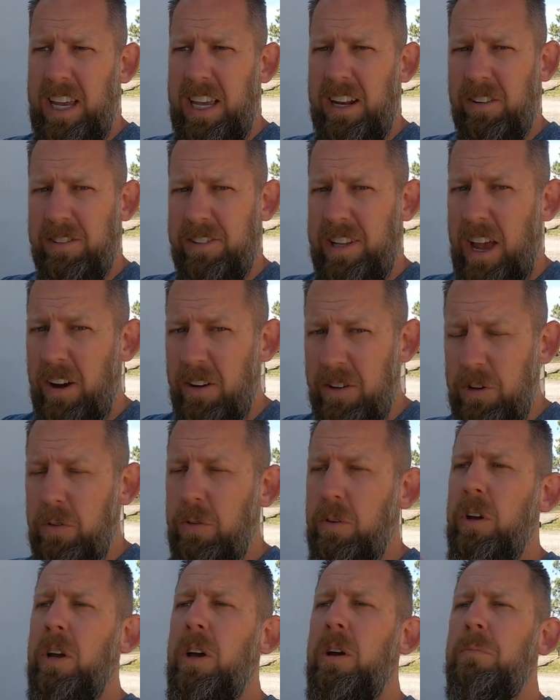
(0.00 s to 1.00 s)
It'll tell
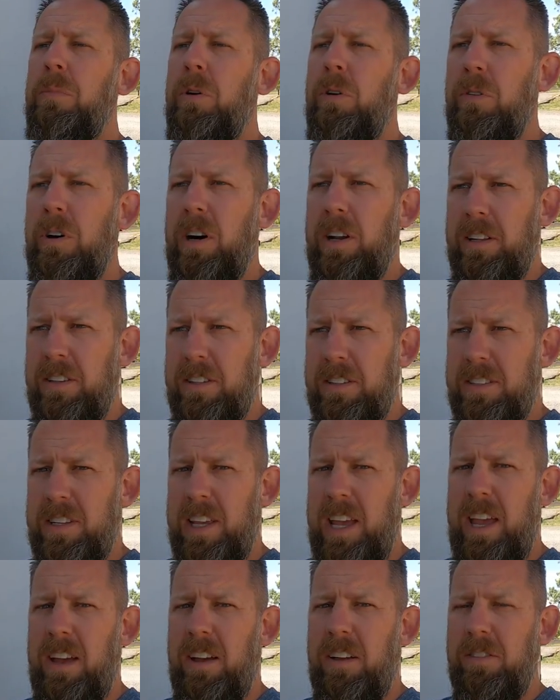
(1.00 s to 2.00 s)
you, pull onto the
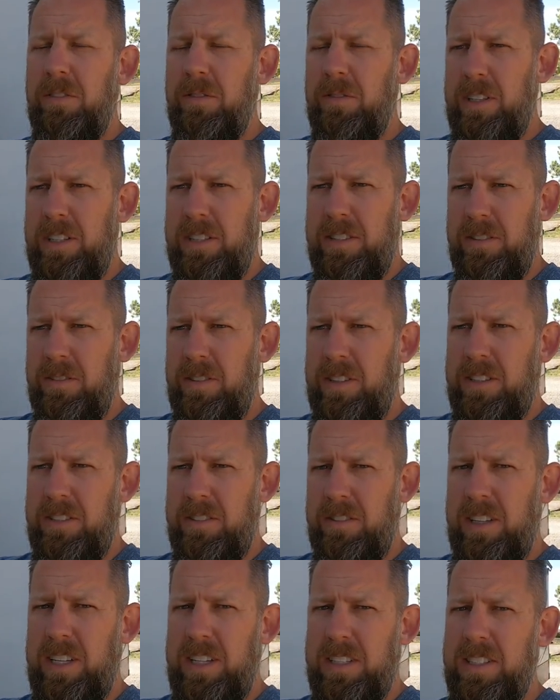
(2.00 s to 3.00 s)
scale, do this, do this,
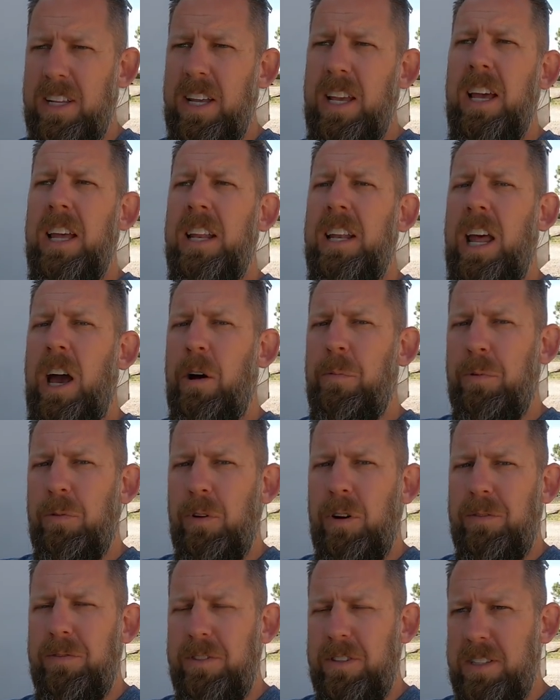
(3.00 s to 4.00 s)
do this. Now pull
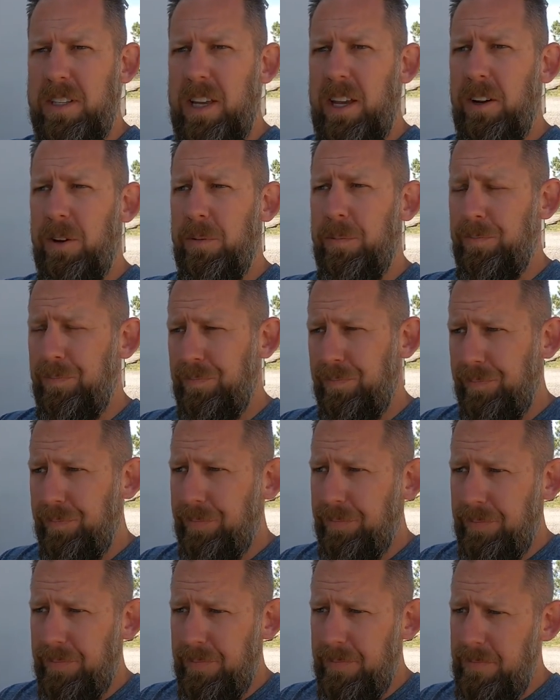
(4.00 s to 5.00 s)
off the scale.
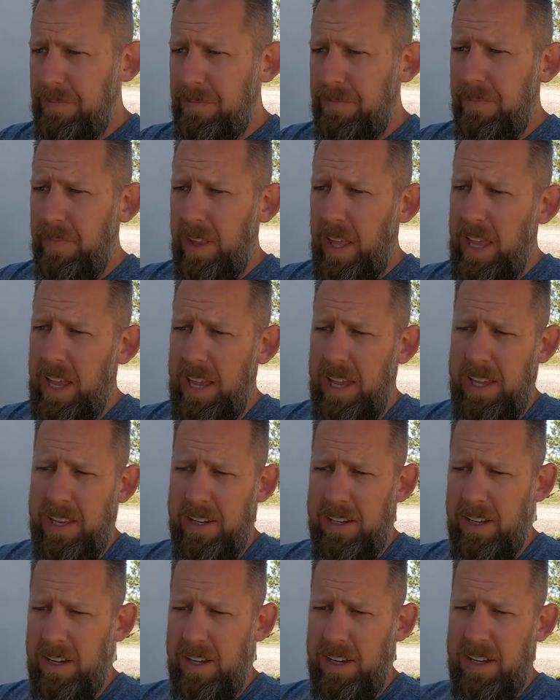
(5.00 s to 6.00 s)

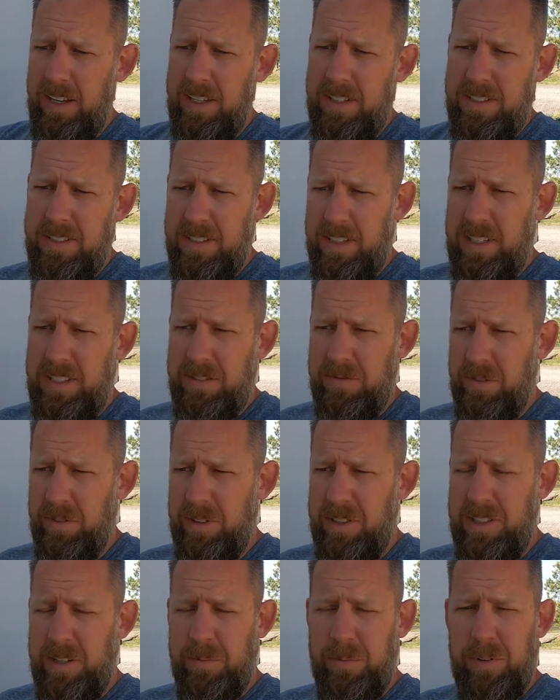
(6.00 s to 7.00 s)
And it's
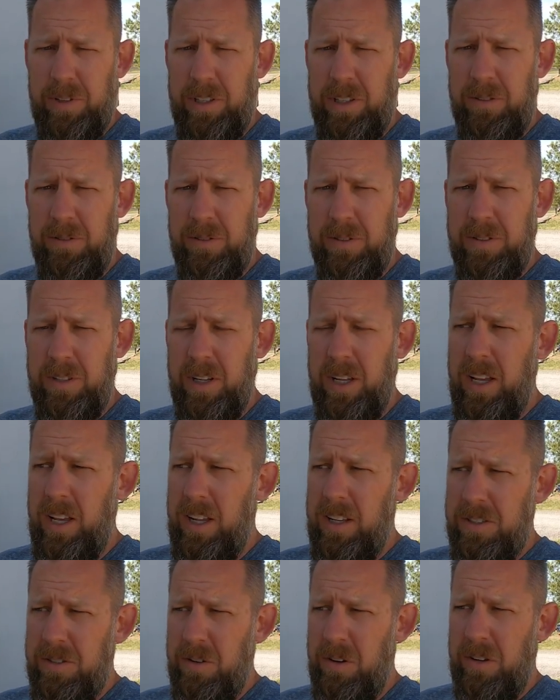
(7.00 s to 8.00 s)
really simple to use.
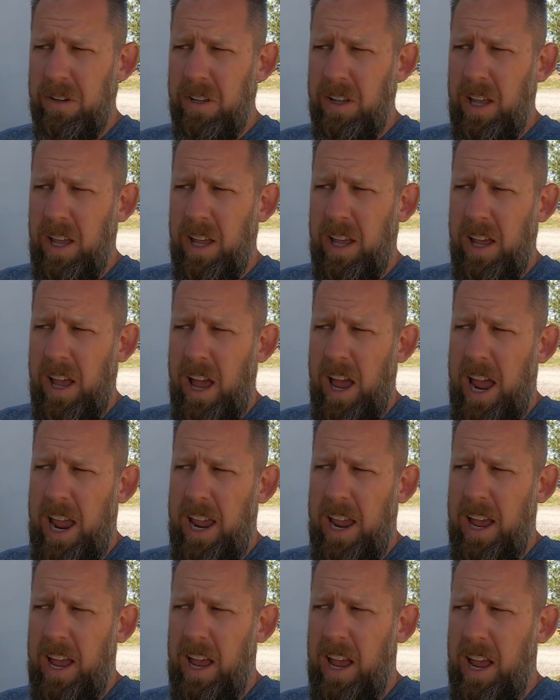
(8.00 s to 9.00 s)
So
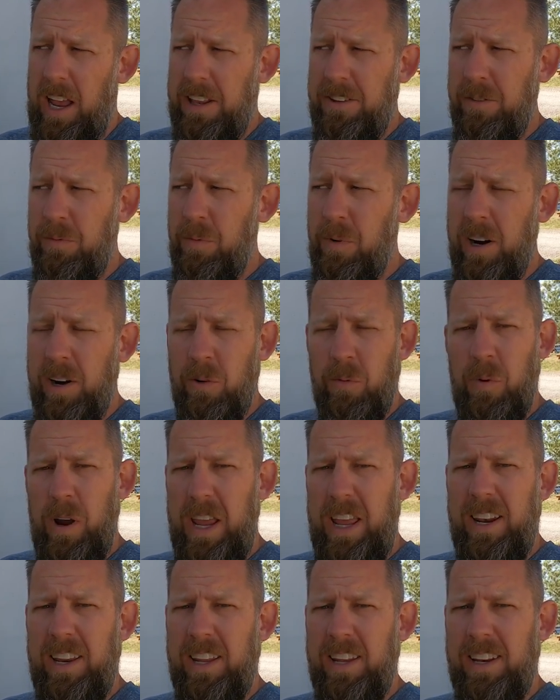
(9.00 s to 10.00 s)
I do want to
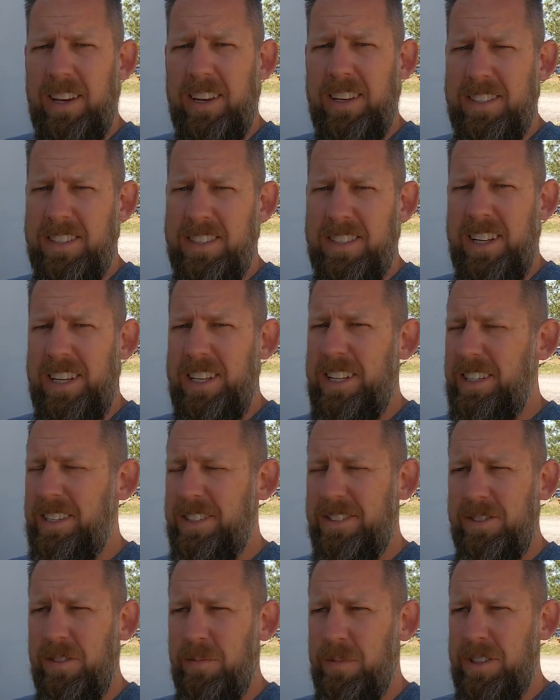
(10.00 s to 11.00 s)
weigh it again because it
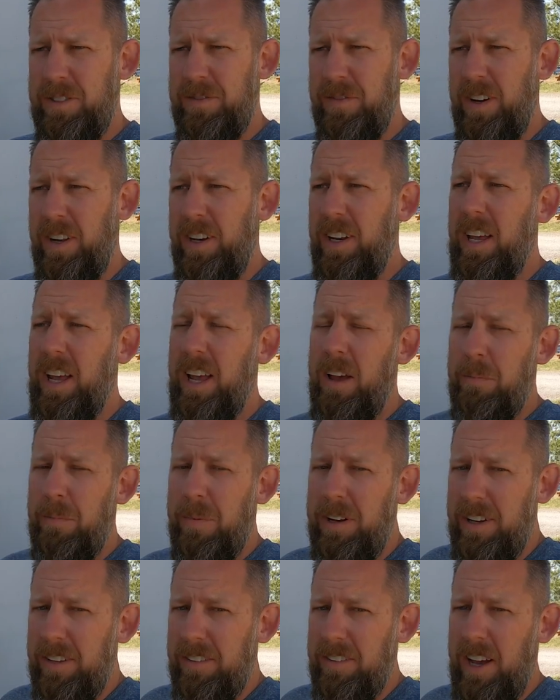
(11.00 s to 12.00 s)
is so much fun,
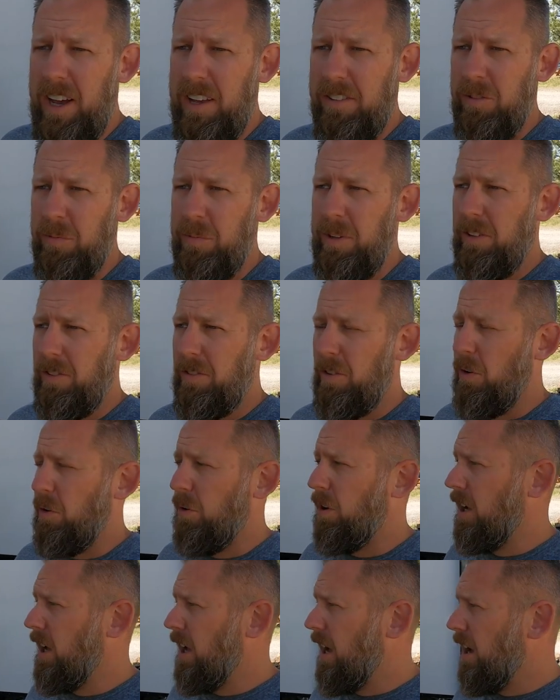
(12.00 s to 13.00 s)
but it does cost a little bit.
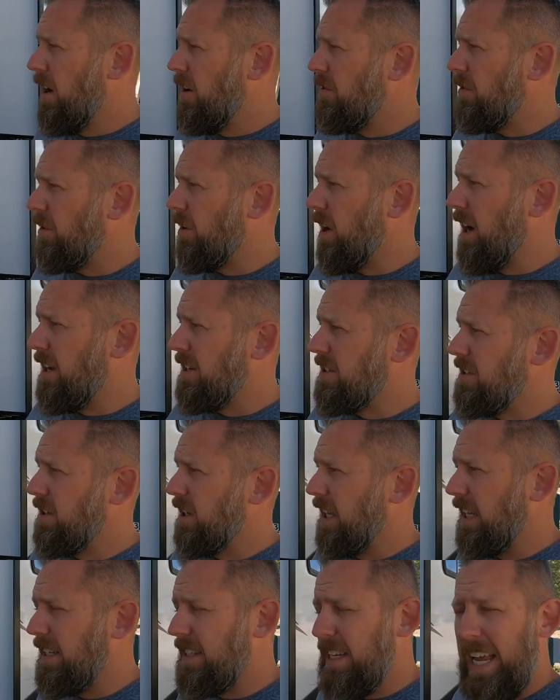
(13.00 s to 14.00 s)
So for us to
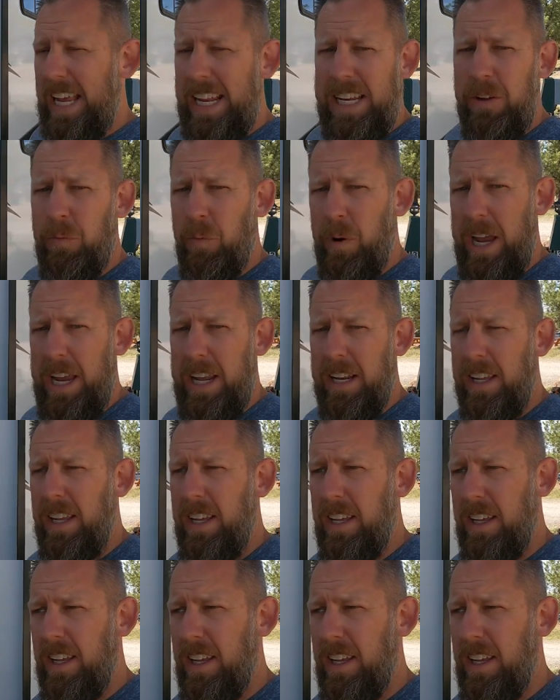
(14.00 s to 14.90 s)
get Tandy weighed